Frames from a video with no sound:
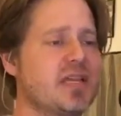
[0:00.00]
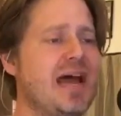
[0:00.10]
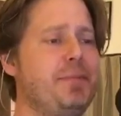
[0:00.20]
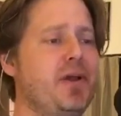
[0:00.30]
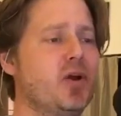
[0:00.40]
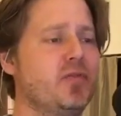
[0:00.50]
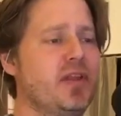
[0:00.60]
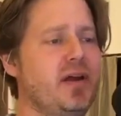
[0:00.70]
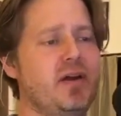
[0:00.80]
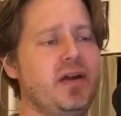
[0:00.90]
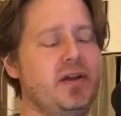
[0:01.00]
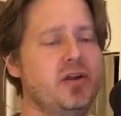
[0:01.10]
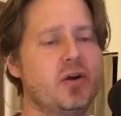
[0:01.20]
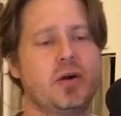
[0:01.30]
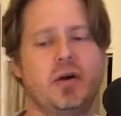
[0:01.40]
What's happening over there in
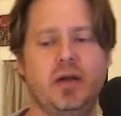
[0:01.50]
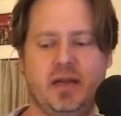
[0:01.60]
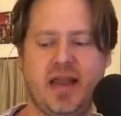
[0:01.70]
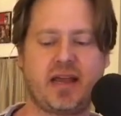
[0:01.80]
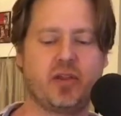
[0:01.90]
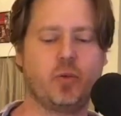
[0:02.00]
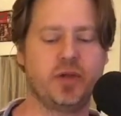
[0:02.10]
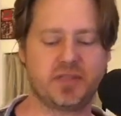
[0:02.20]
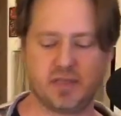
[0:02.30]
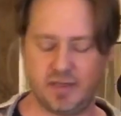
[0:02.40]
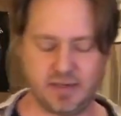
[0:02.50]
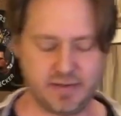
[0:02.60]
your uh, neck of the woods?